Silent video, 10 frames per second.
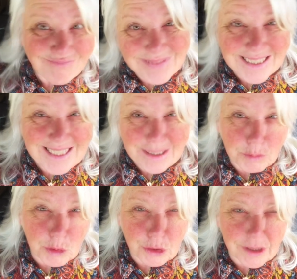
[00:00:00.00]
just need a
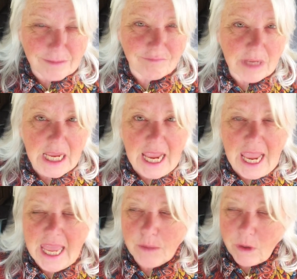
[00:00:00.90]
boost.
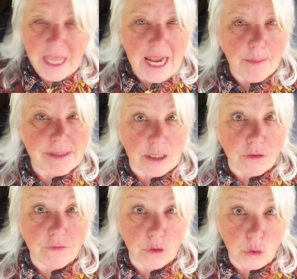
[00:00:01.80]
And when that happens, I
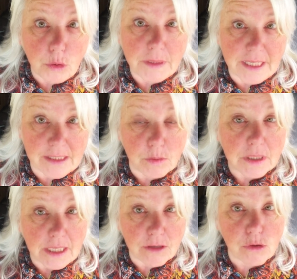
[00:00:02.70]
look for a cool place with
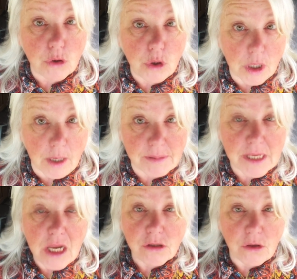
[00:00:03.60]
electrical hookups
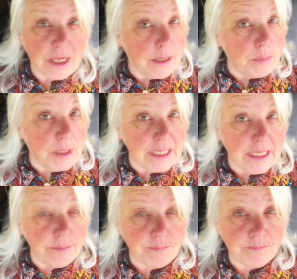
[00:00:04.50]
so that I can plug
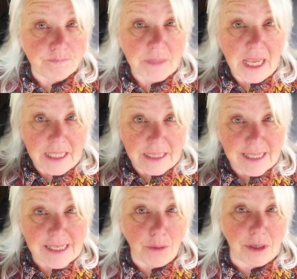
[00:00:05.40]
in.
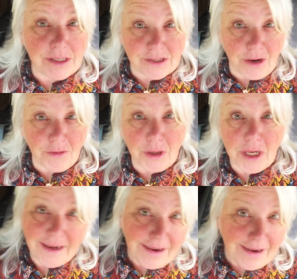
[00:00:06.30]
That's how I discovered
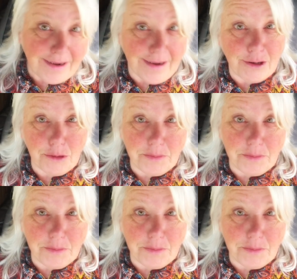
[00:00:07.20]
Uncle